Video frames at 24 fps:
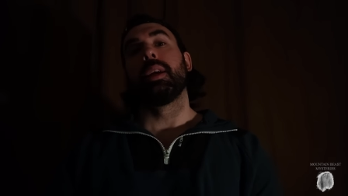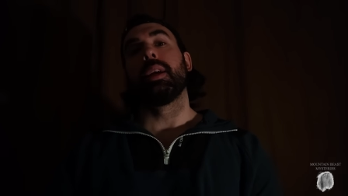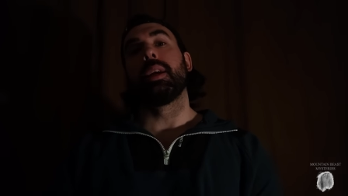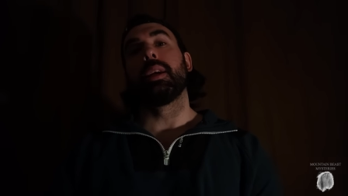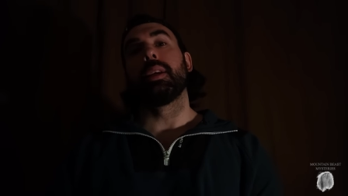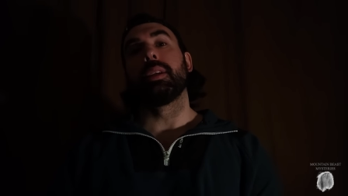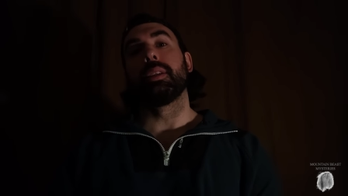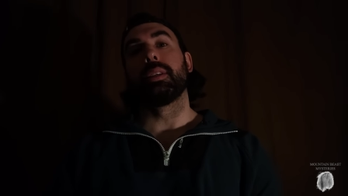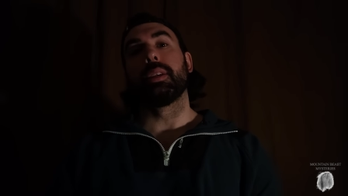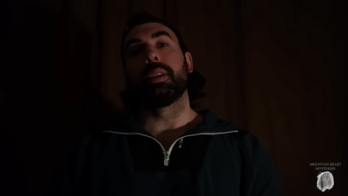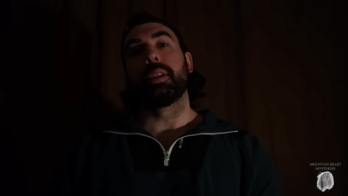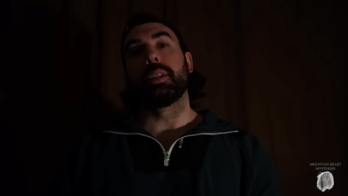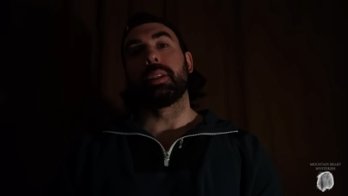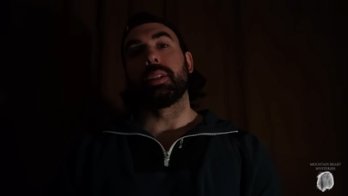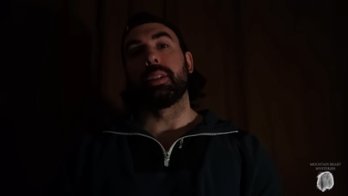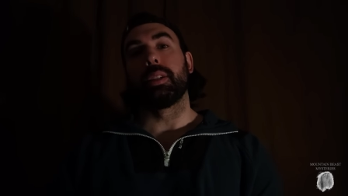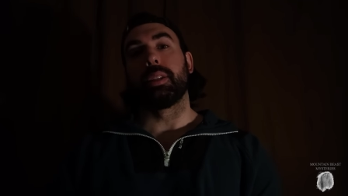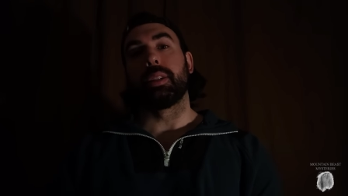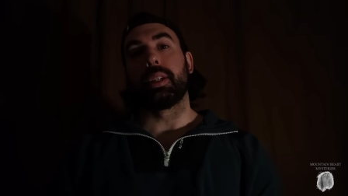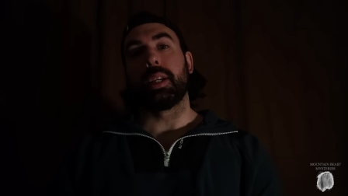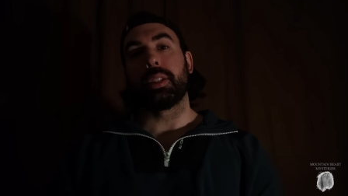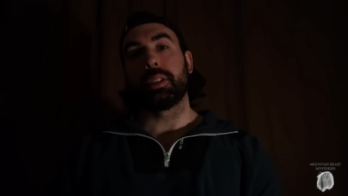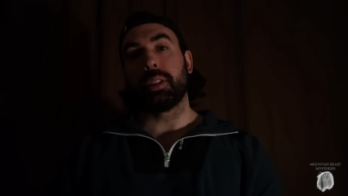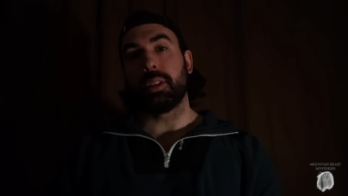and uh,
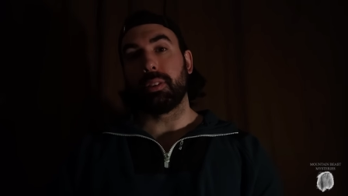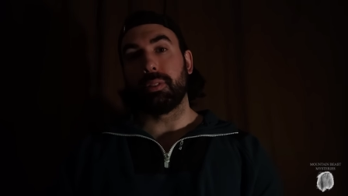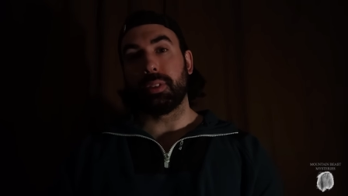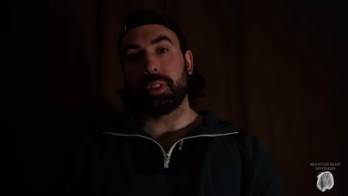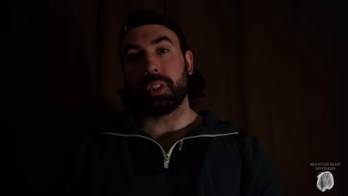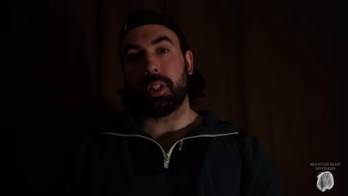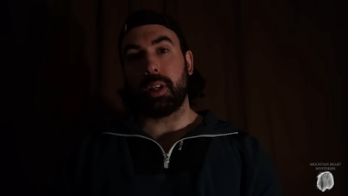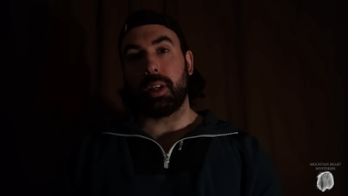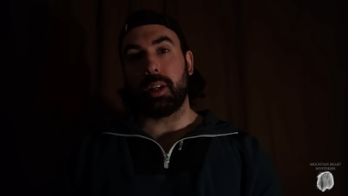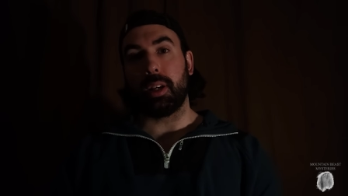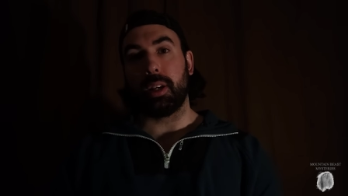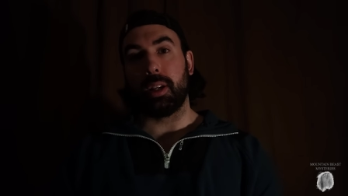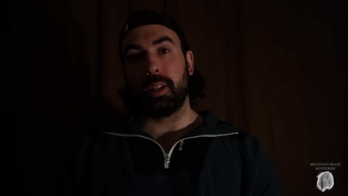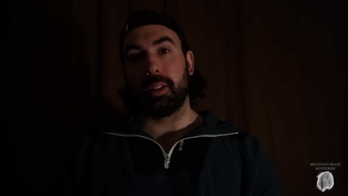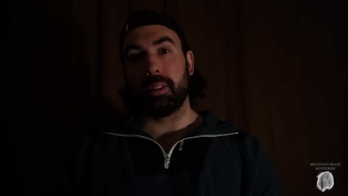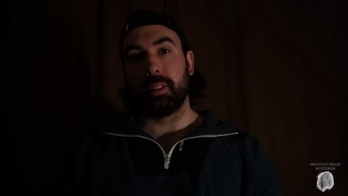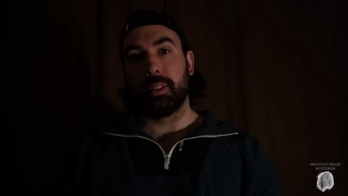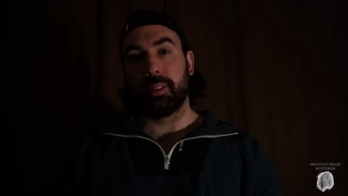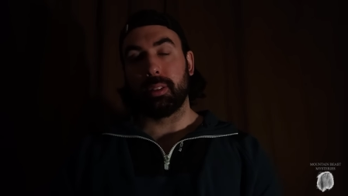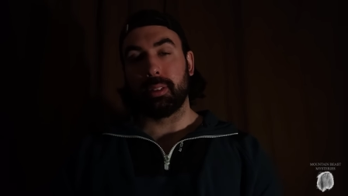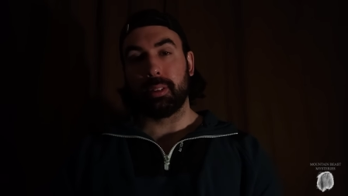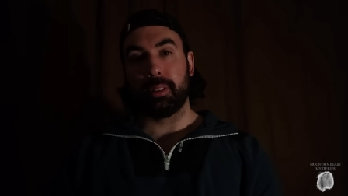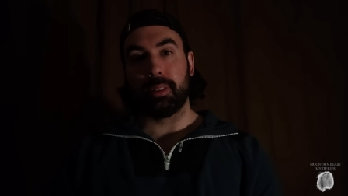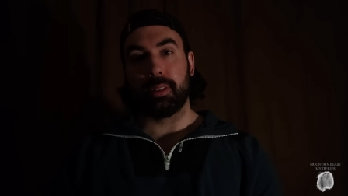he gets out of his car
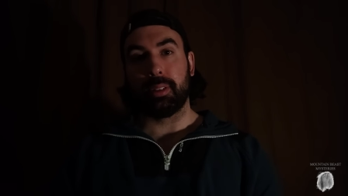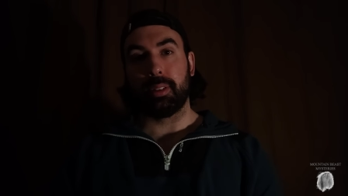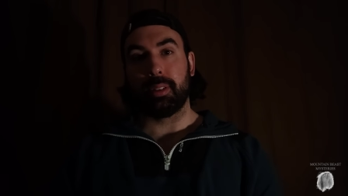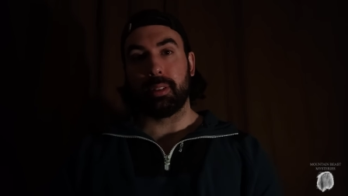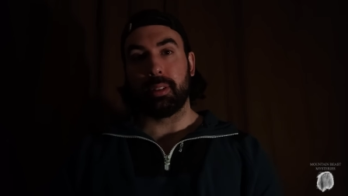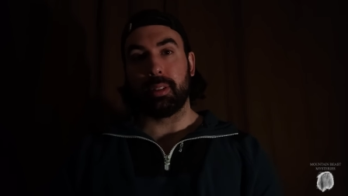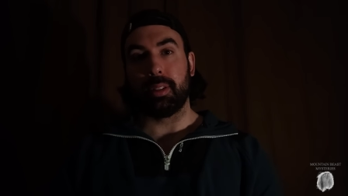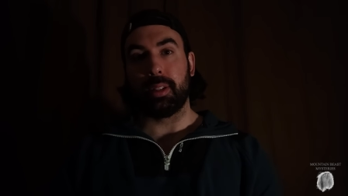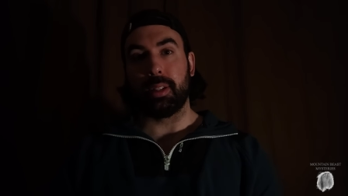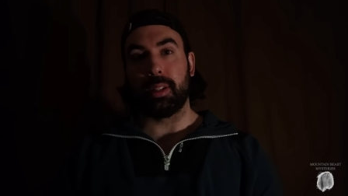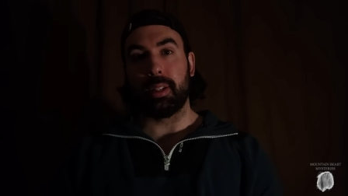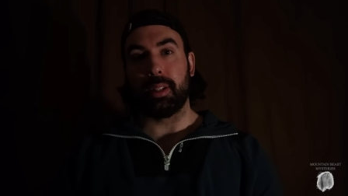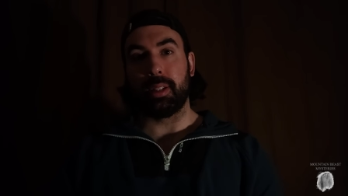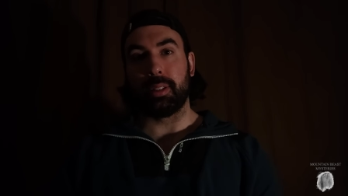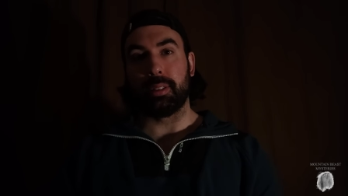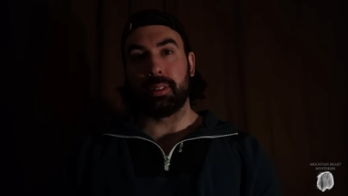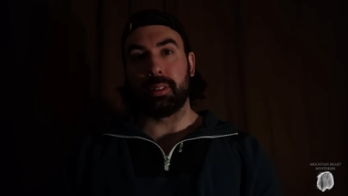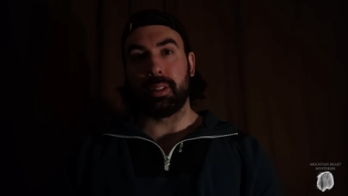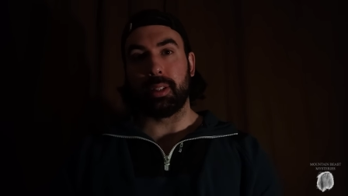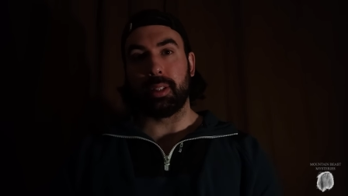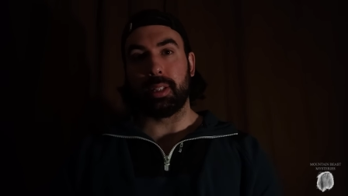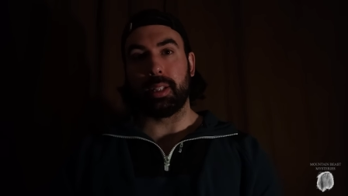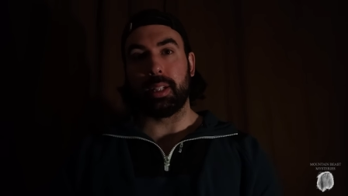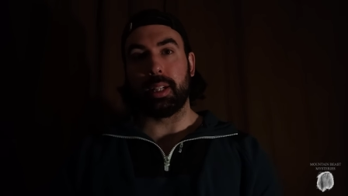and
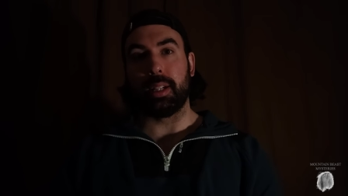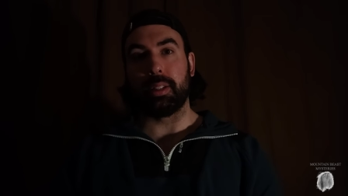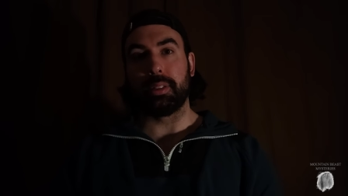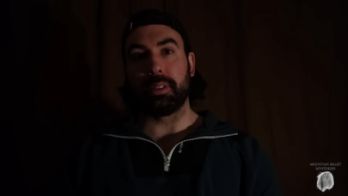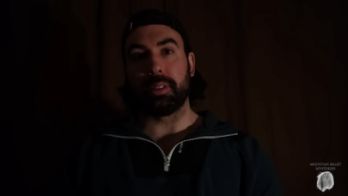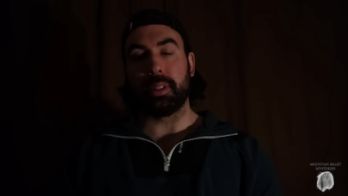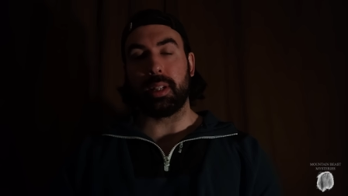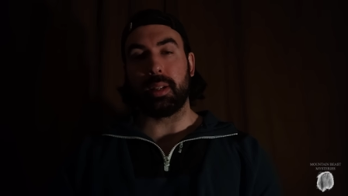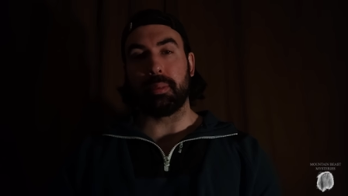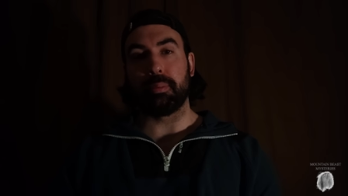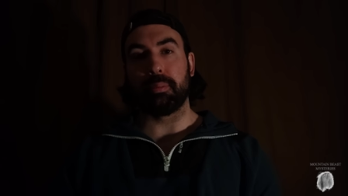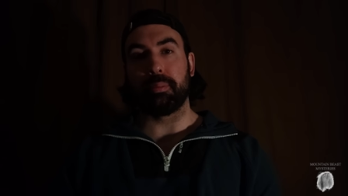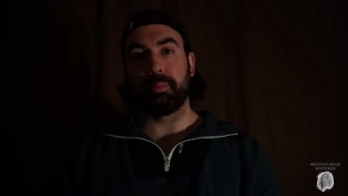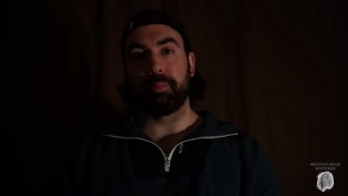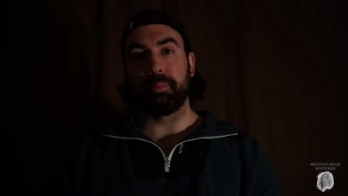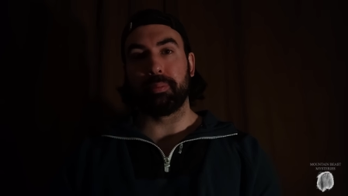uh, he ends up